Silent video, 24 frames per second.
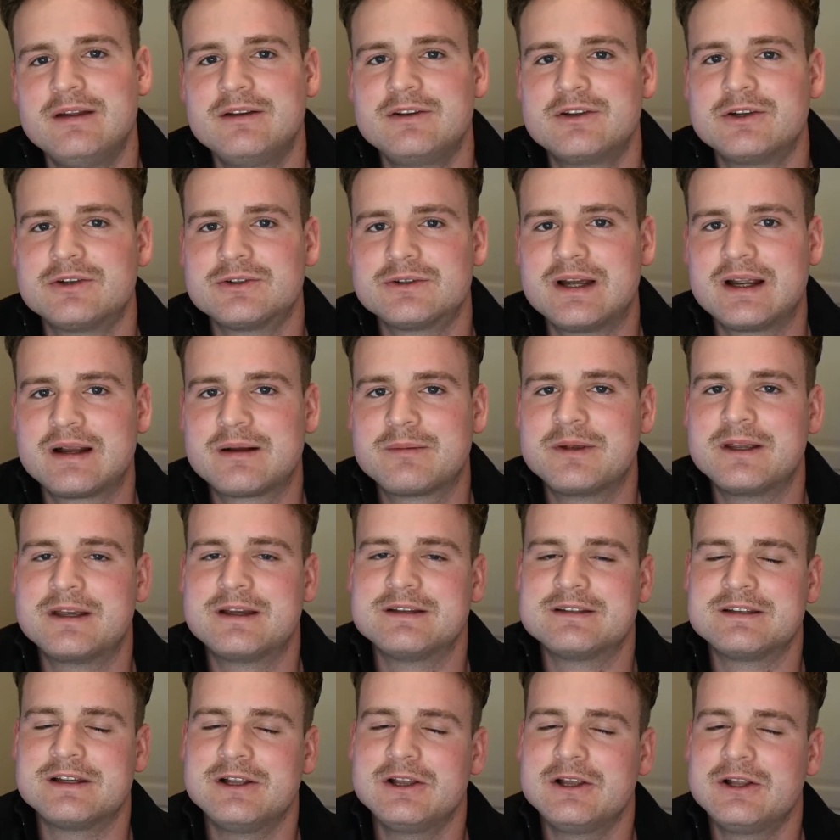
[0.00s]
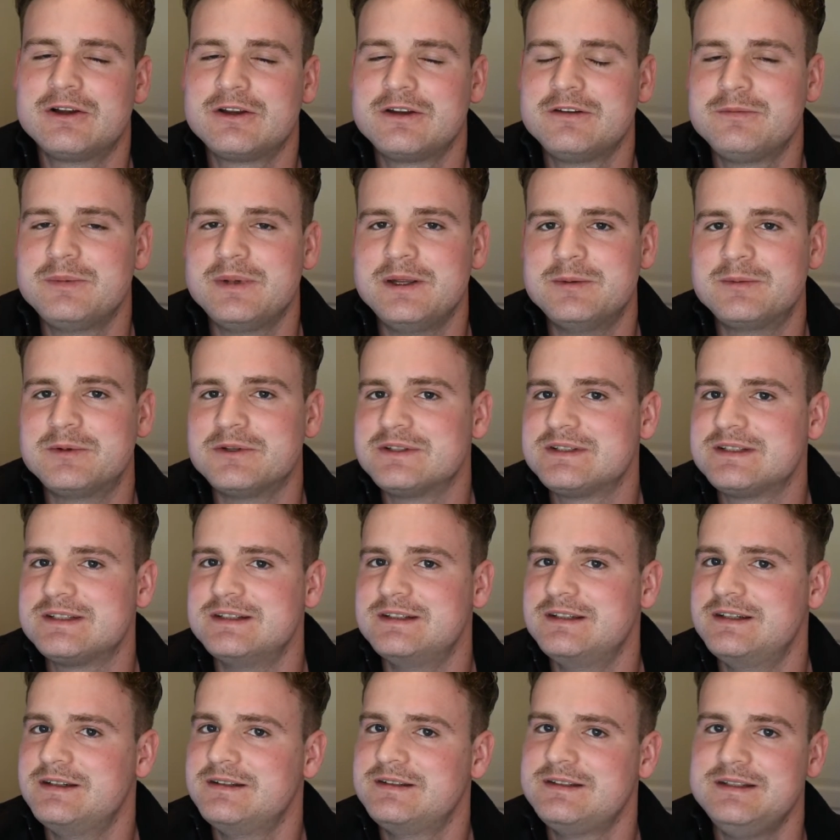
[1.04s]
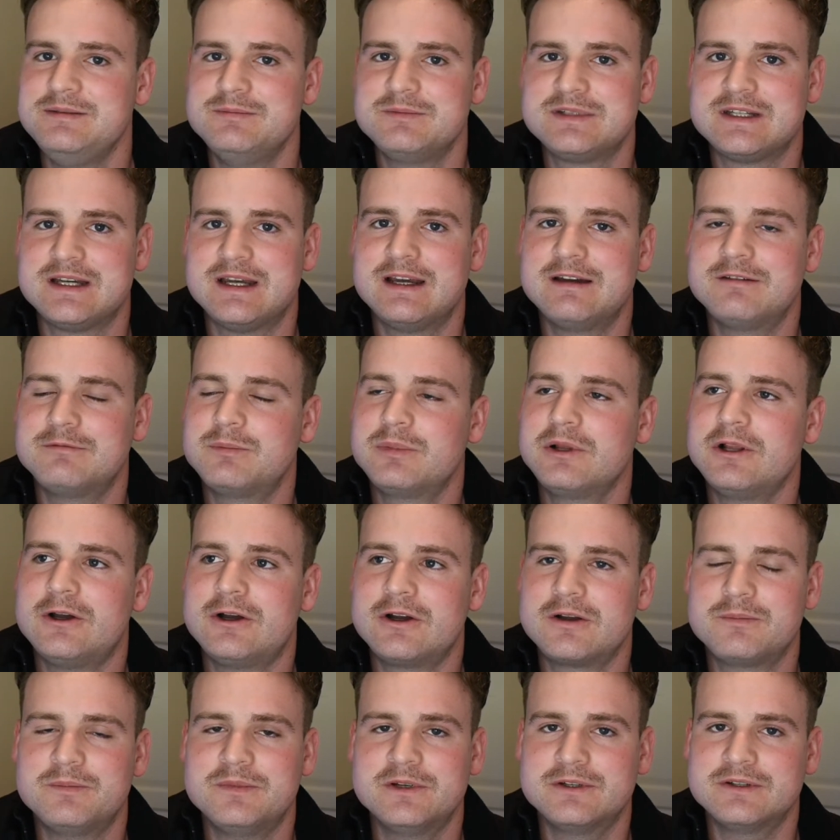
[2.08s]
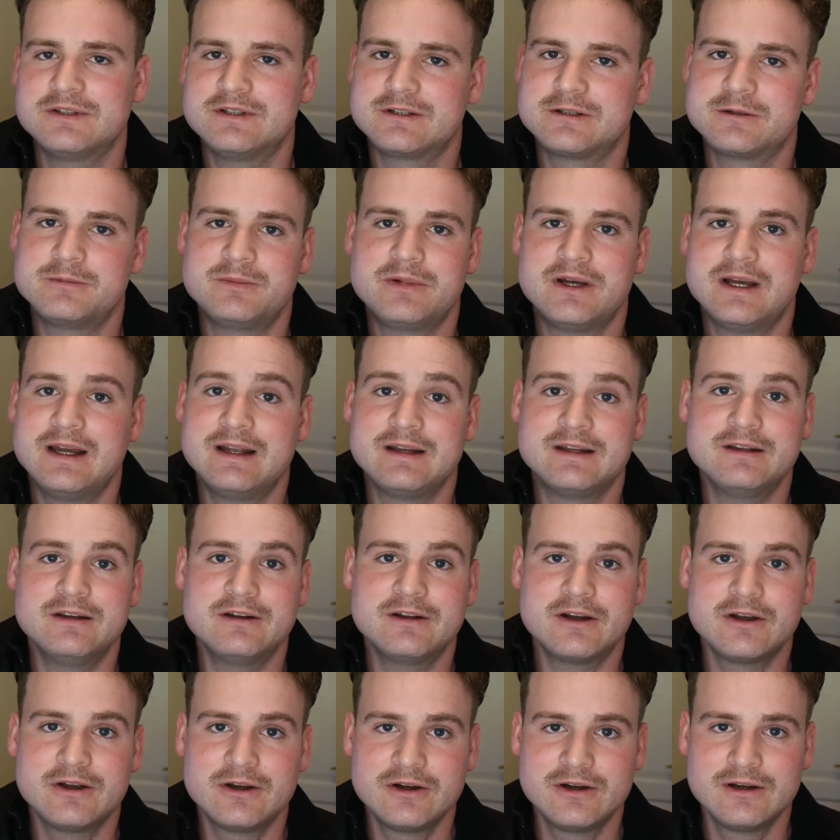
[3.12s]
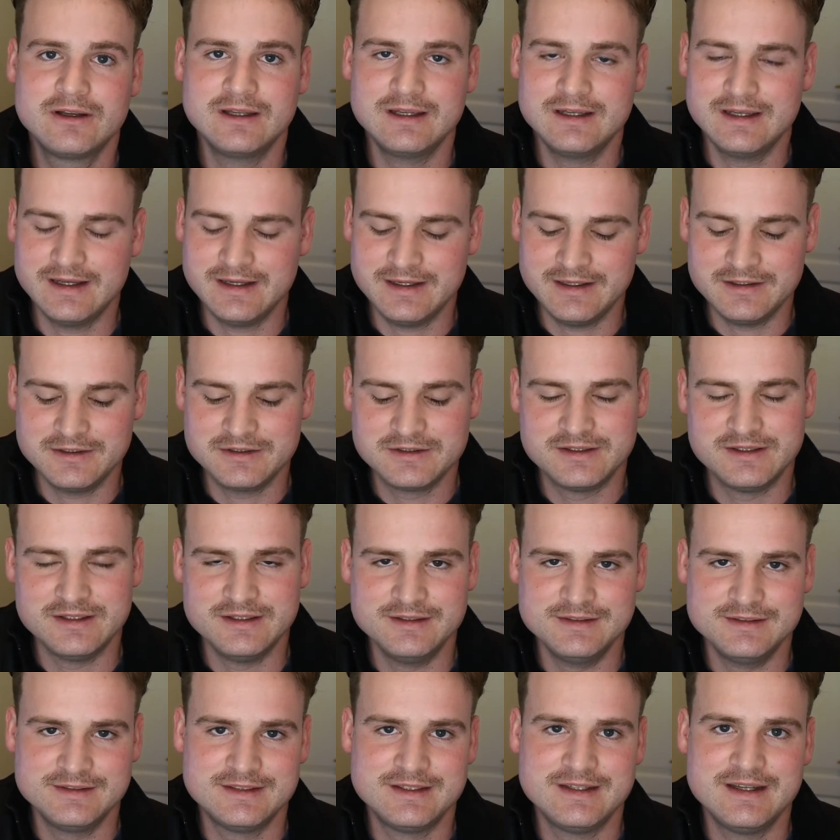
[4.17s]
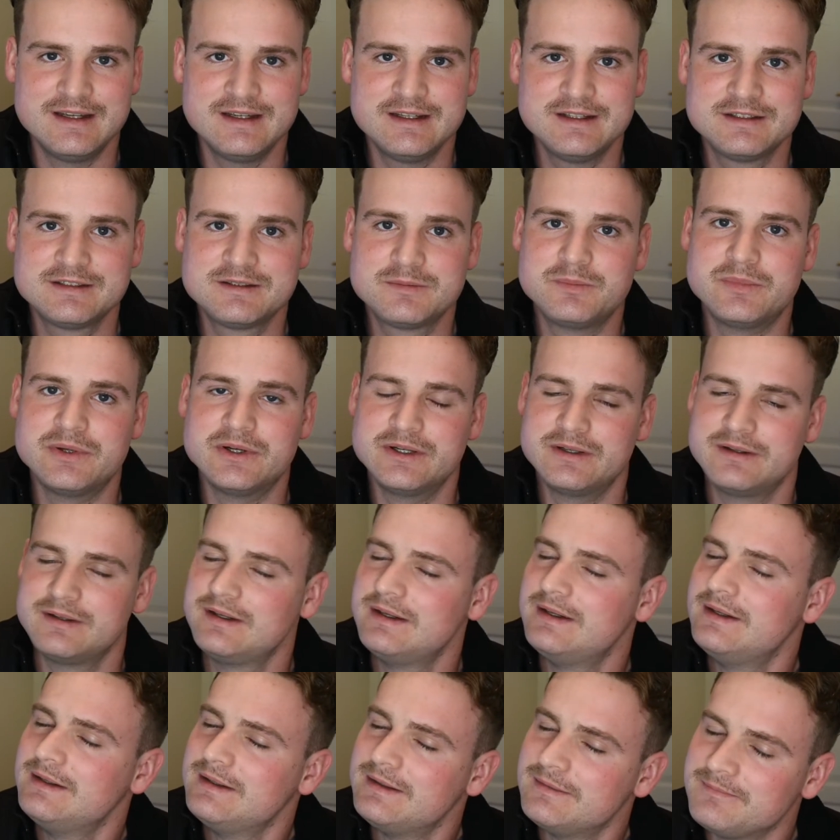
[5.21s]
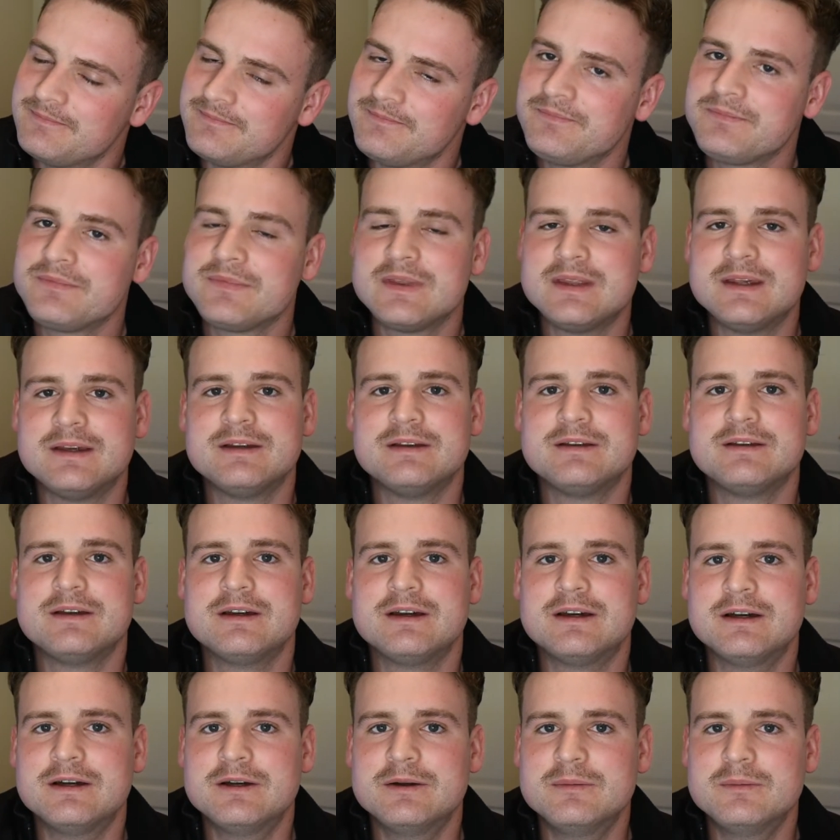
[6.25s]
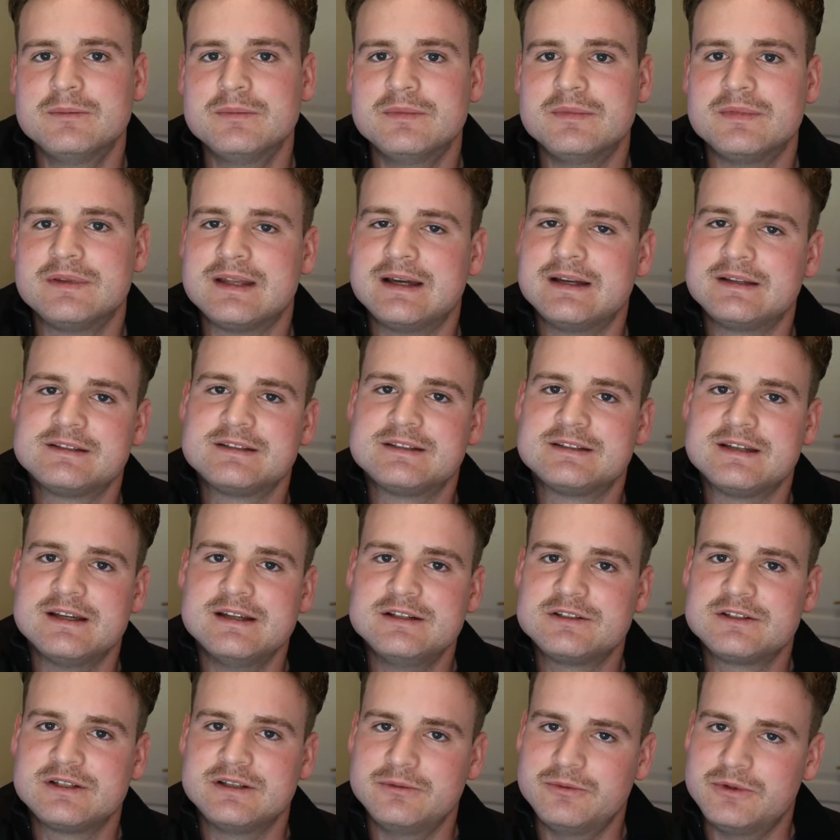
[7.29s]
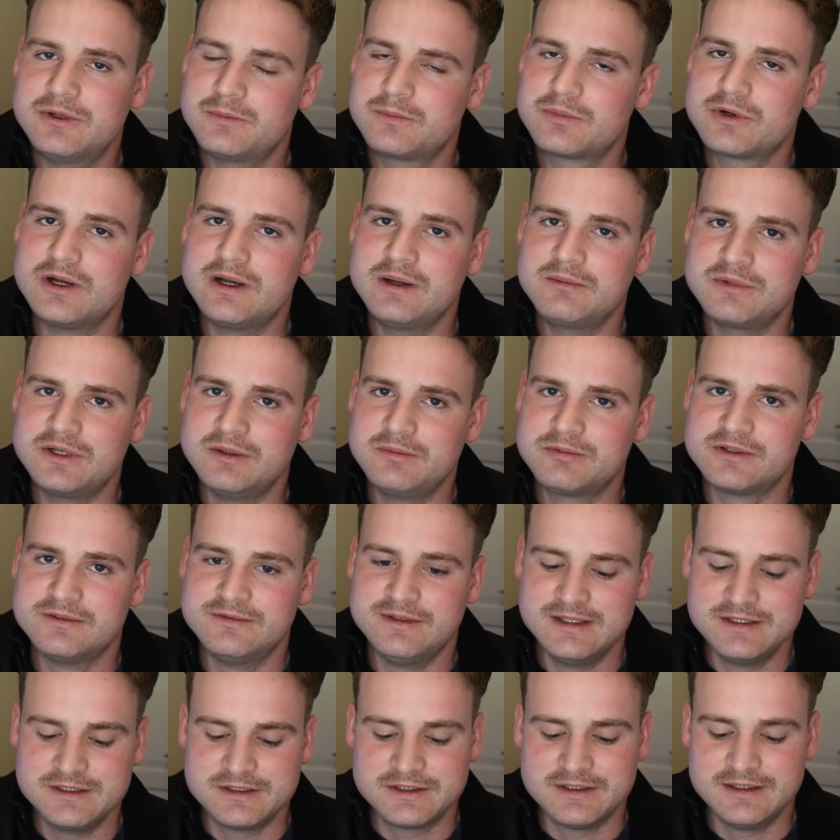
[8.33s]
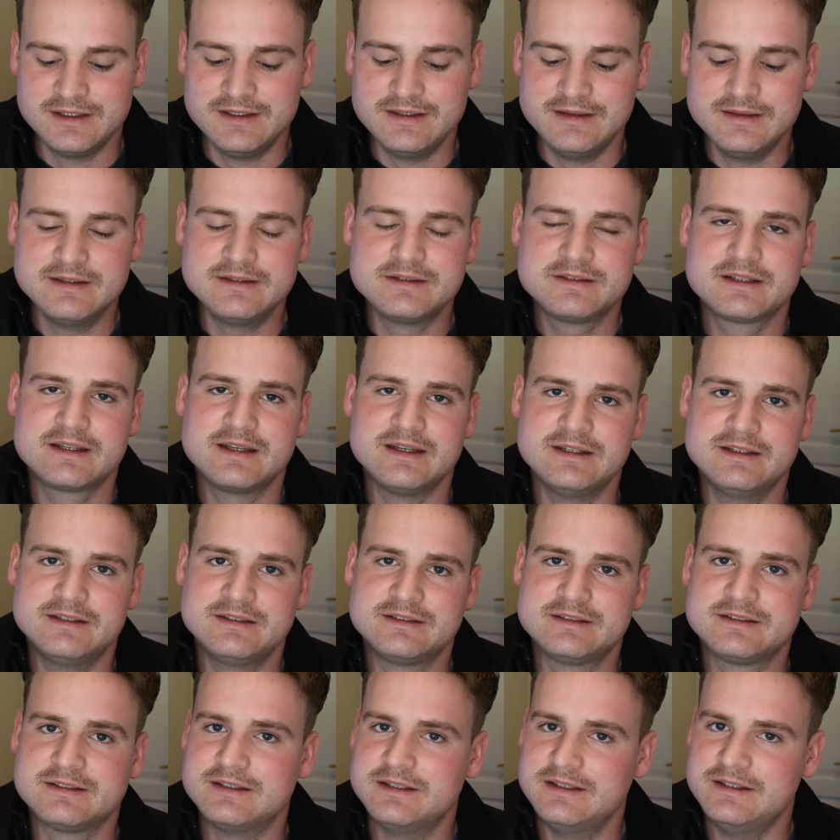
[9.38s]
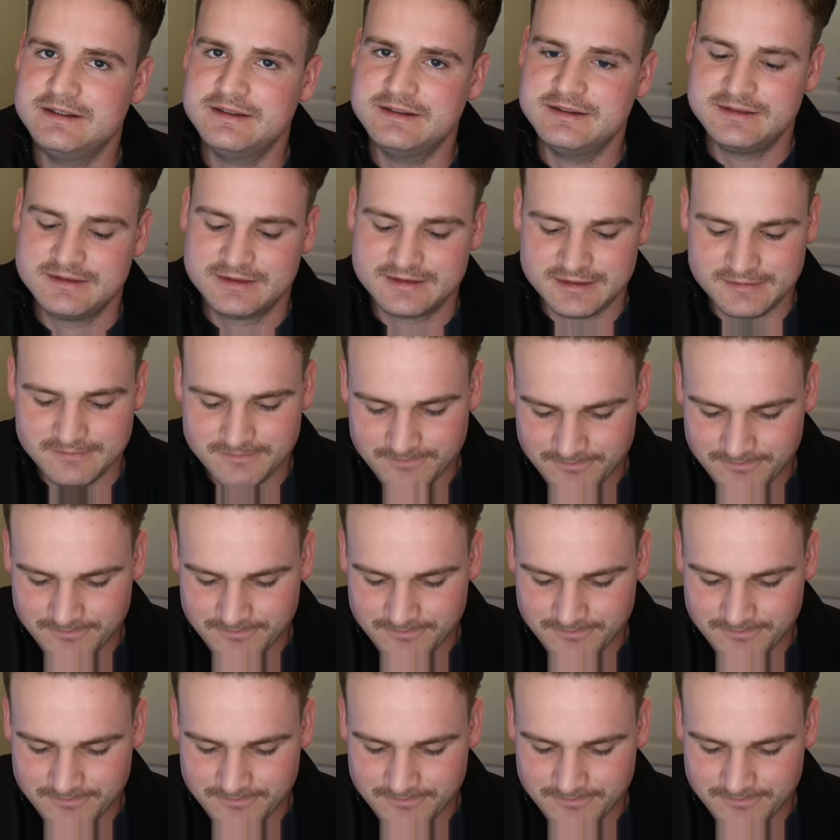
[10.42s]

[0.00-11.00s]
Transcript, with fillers: incorrect because a lot of people seem to have plaque buildup at an early age these days, but that's essentially what primary prevention in this case is.